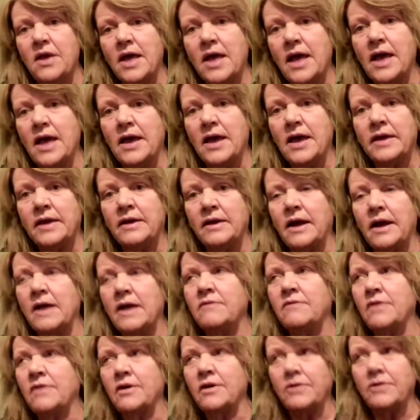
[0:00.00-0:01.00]
And
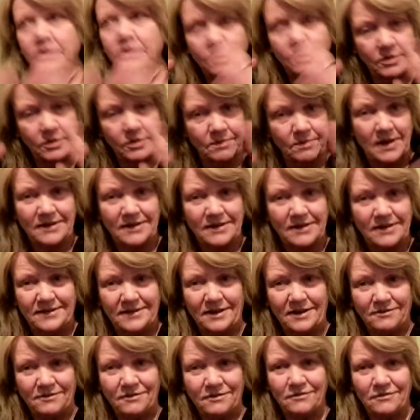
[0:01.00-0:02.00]
I've argued with
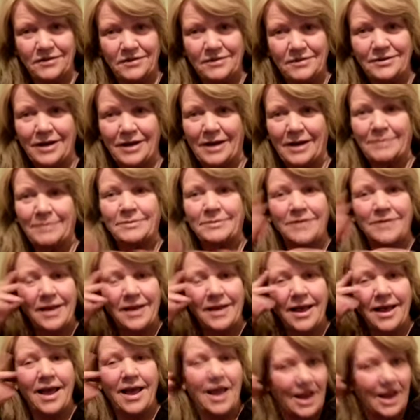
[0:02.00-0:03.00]
myself a few times,
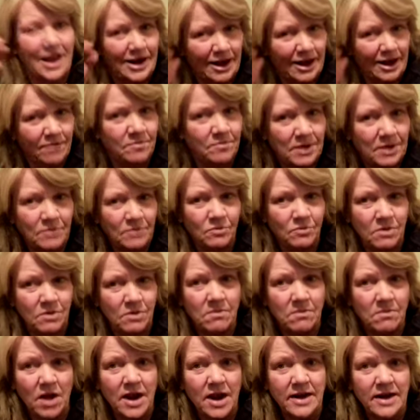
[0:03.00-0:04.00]
and I've been
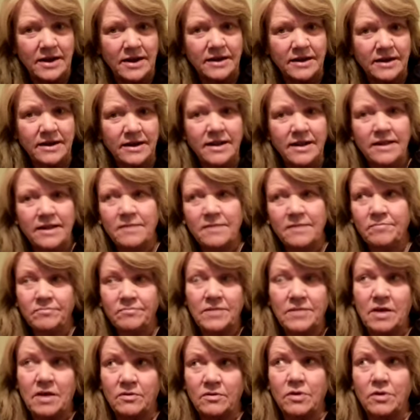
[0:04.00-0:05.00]
reminded.
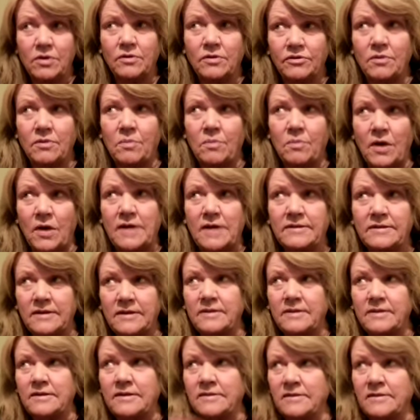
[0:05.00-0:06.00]
Now, no surprise
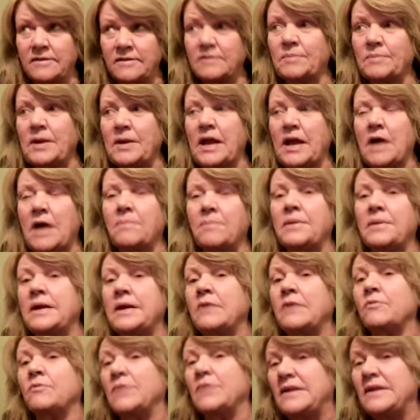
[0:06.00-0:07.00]
that this has been
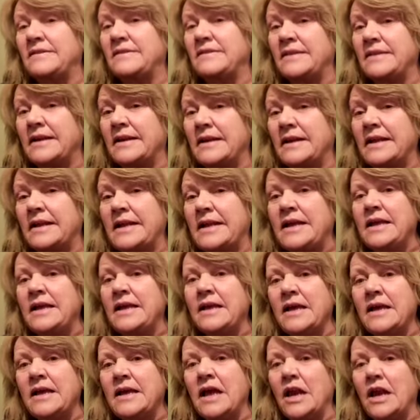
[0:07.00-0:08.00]
happening recently.
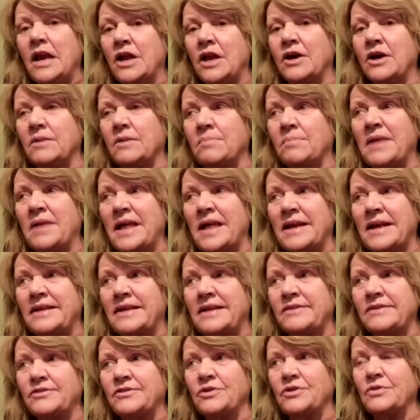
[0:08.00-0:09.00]
A lot of
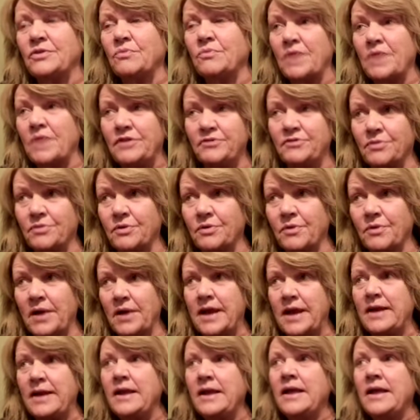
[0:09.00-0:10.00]
planets are
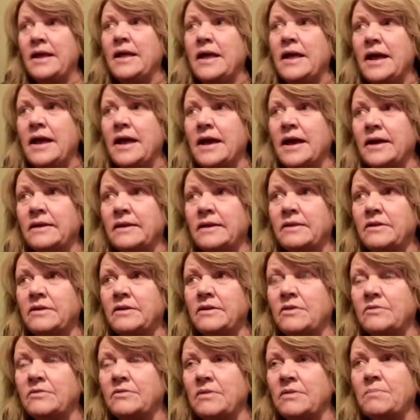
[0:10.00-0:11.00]
retrograde, and
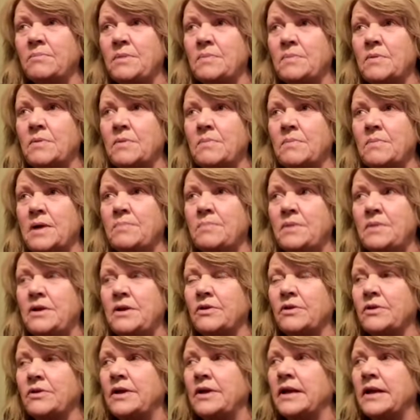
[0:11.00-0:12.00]
some people might be
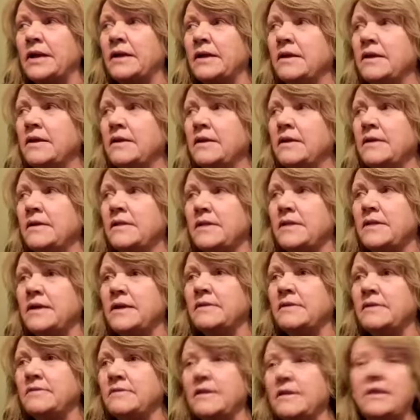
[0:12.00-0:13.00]
learning
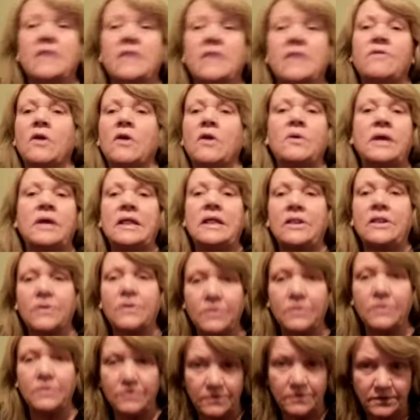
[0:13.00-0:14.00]
things that they've already
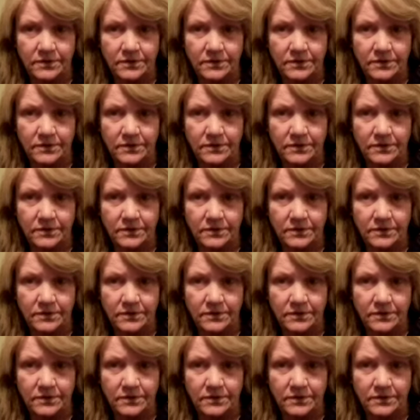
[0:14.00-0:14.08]
learned.